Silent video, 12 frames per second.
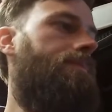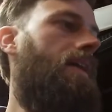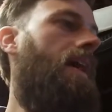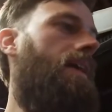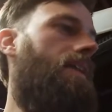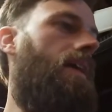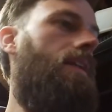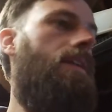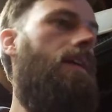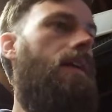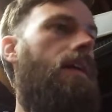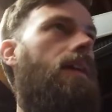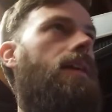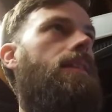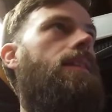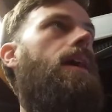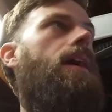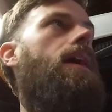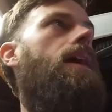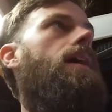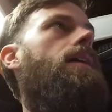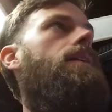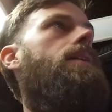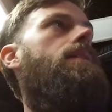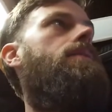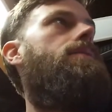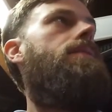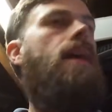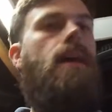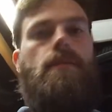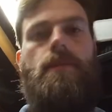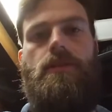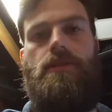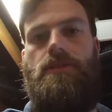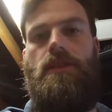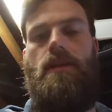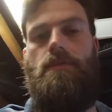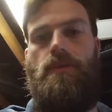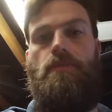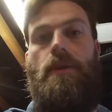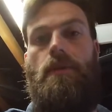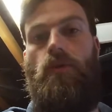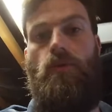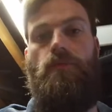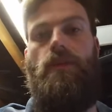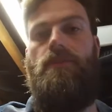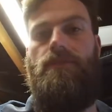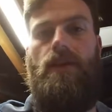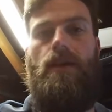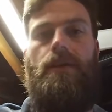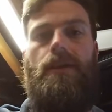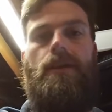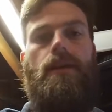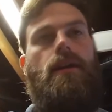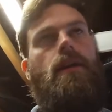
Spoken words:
K&N. The element seems a bit more free flowing,